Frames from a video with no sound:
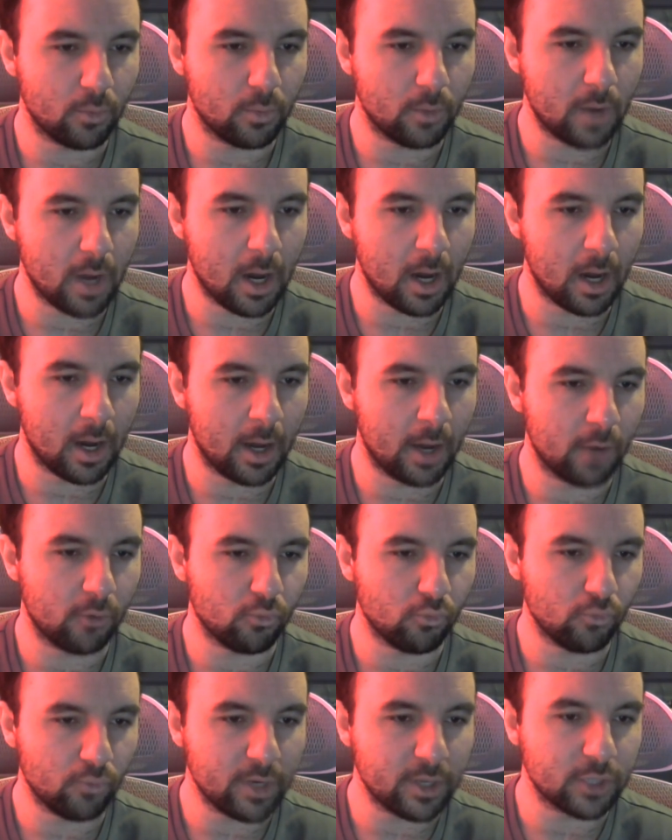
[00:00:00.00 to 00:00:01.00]

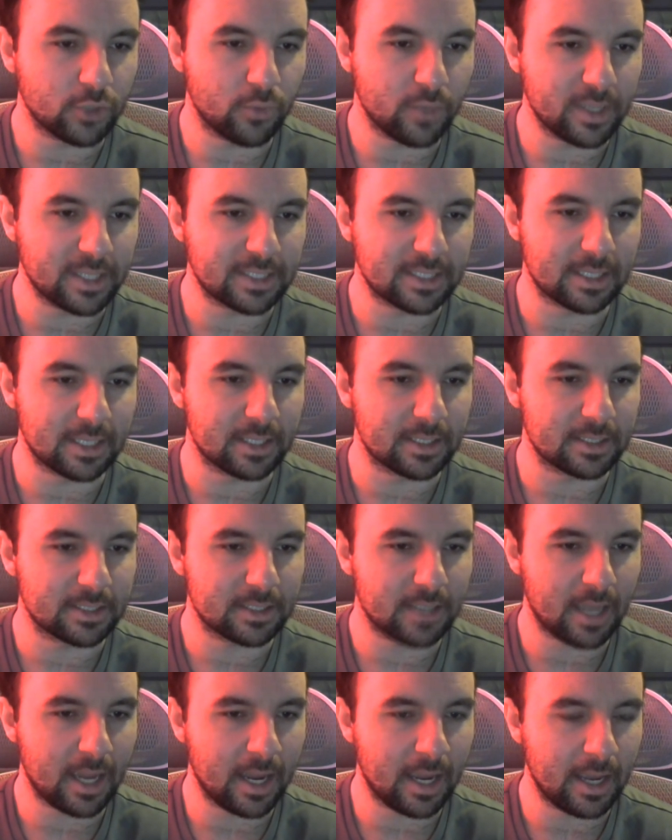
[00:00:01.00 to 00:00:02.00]
retweets
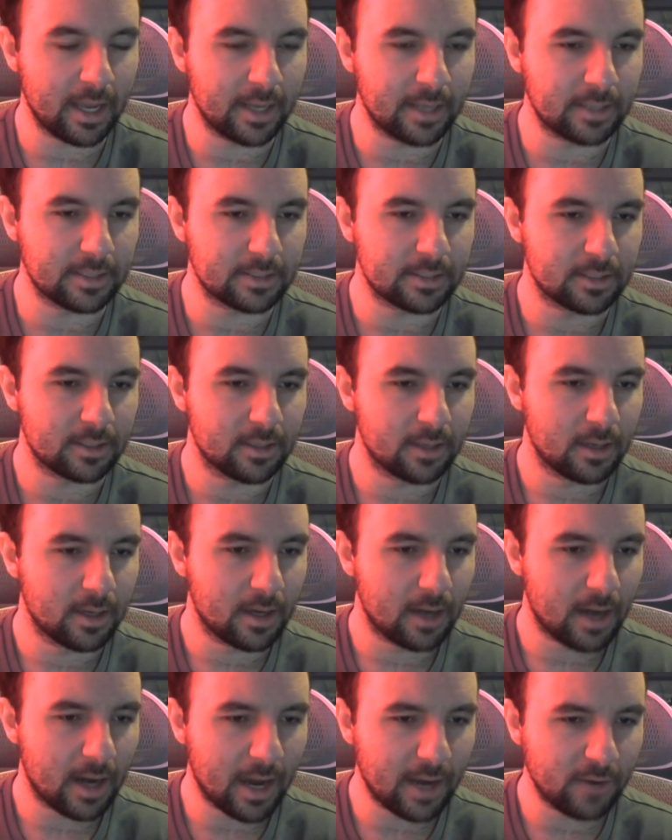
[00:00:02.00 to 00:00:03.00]
this, and
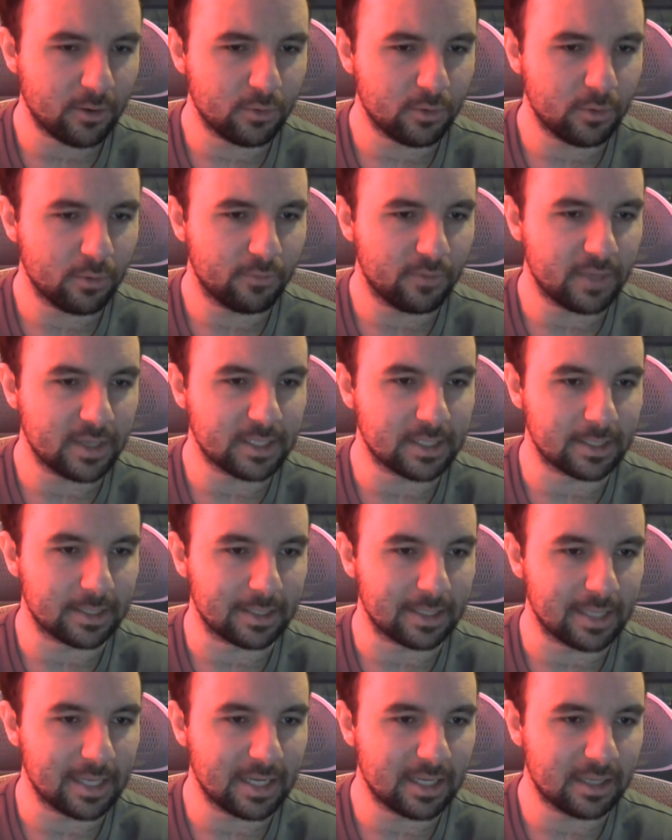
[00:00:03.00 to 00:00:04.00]
I don't know if he
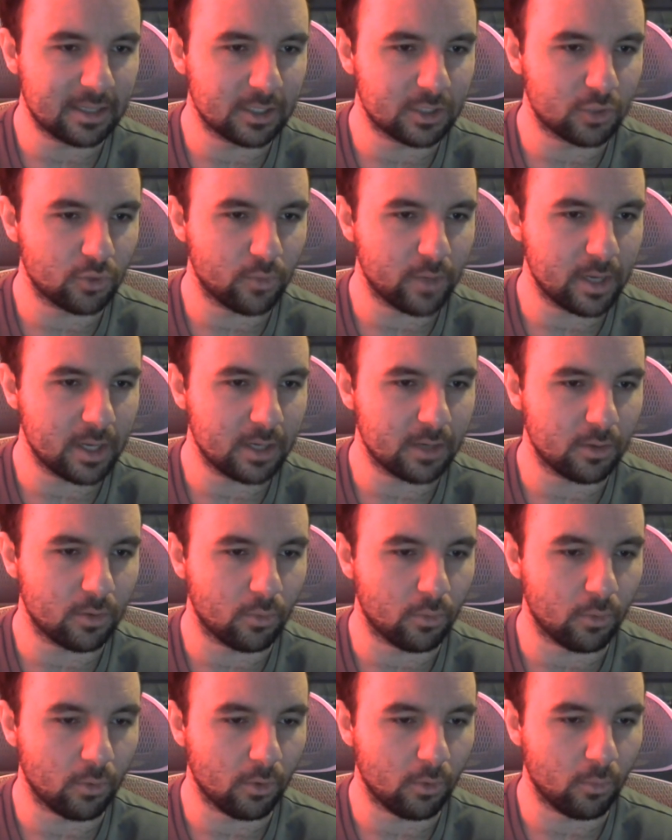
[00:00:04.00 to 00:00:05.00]
deleted the tweet
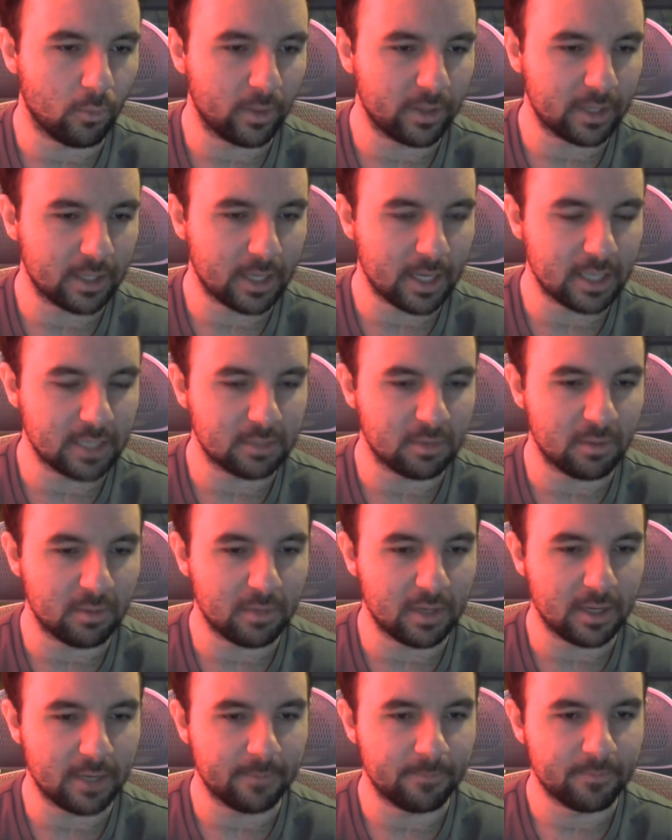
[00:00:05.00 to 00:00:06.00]
or what the case may
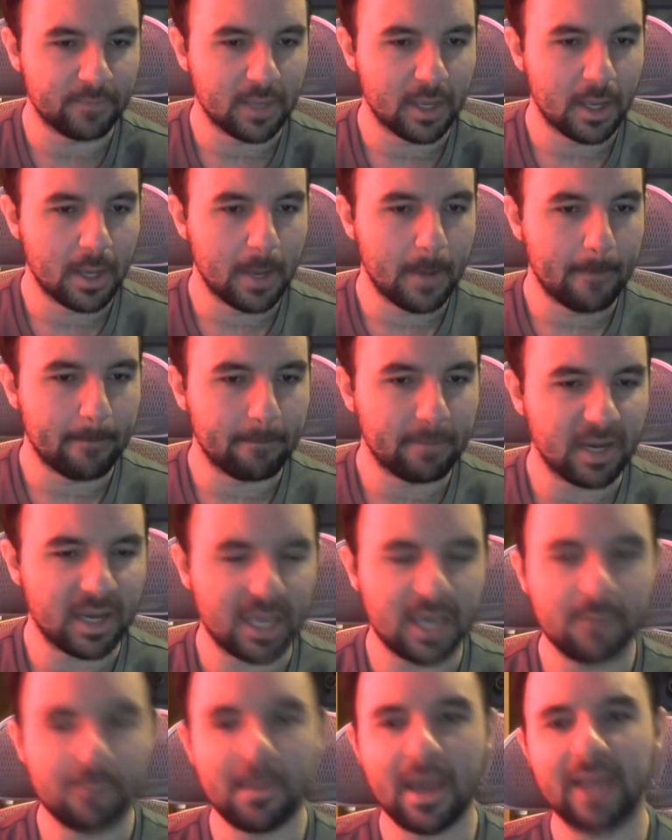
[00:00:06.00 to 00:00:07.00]
be, but
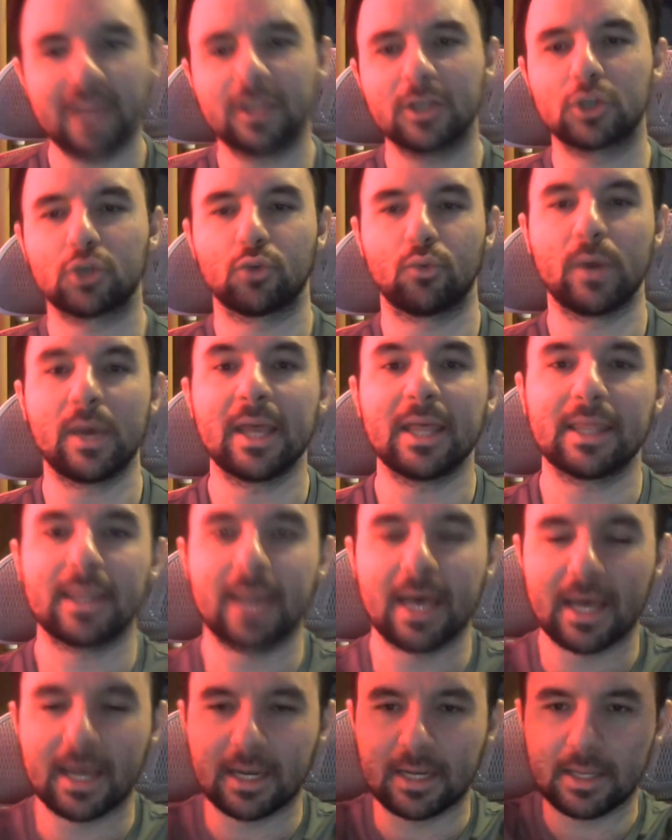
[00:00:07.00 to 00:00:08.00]
he made the tweet
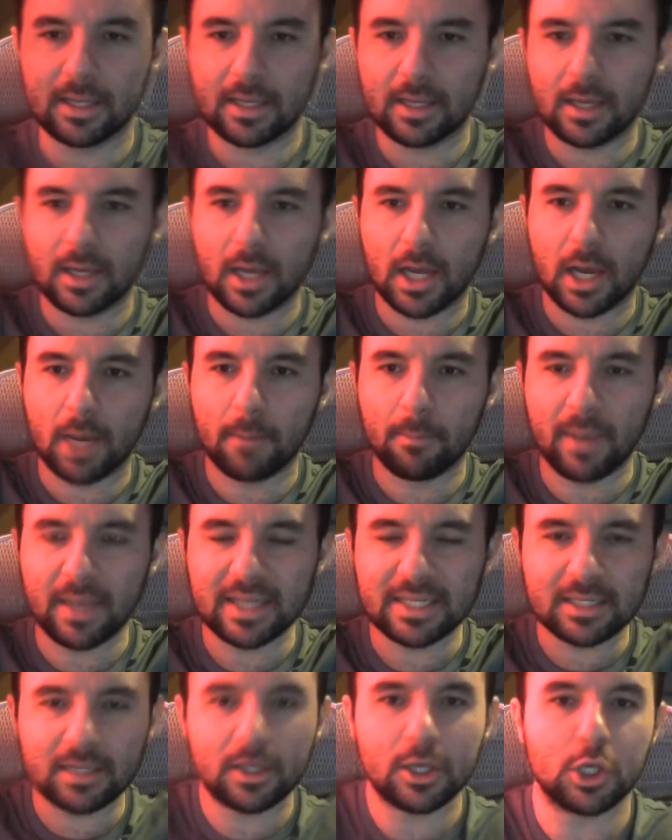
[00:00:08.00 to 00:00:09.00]
that
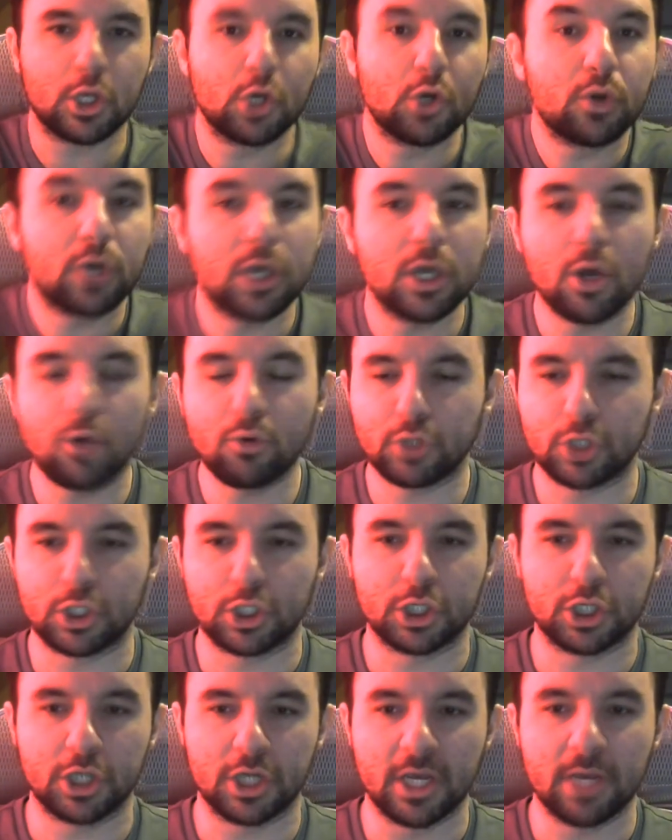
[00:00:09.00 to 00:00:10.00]
basically Yu-Gi-Oh's
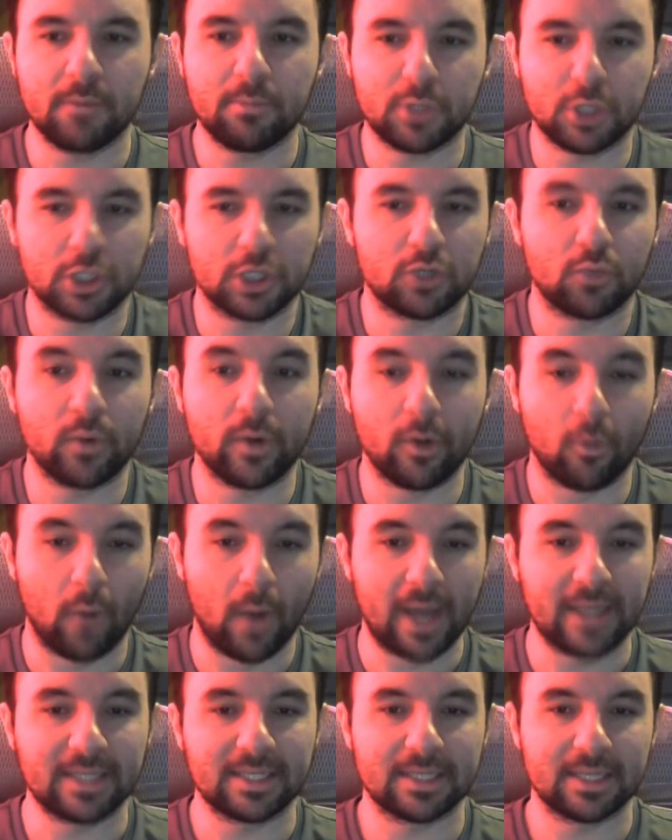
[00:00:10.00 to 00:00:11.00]
cheap just went a
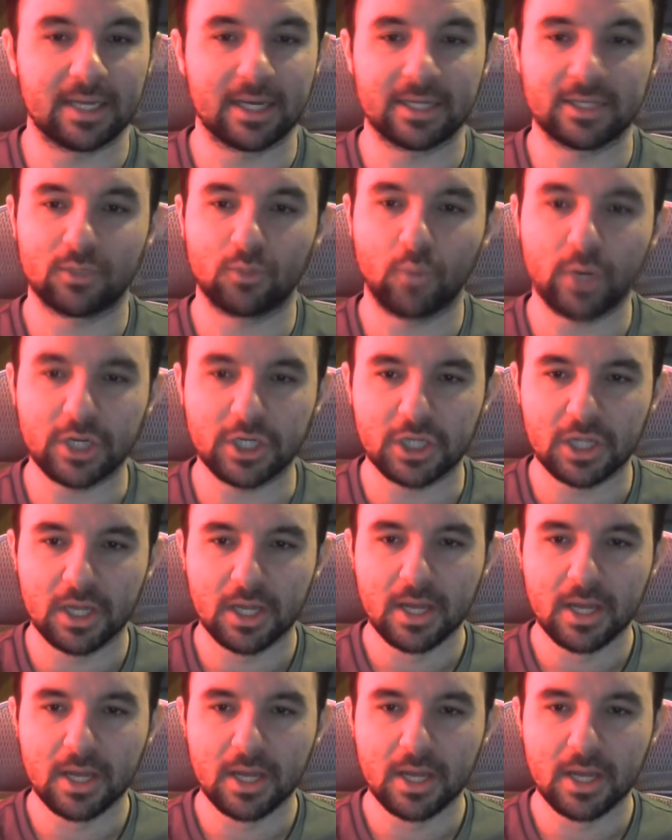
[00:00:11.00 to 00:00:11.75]
YCS, which